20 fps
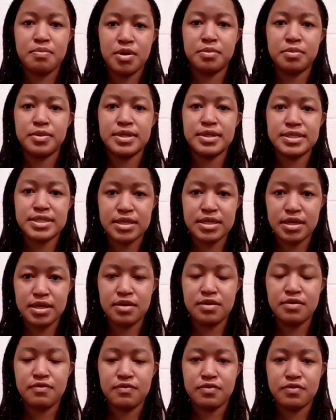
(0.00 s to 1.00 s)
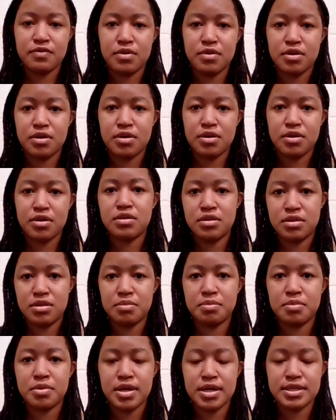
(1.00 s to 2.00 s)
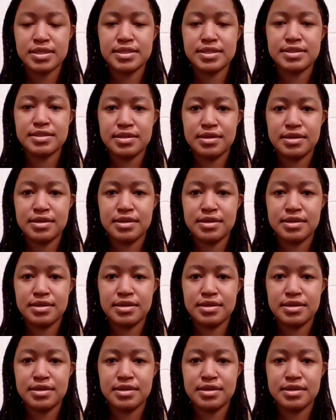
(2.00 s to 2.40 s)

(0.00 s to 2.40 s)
publicity for the press.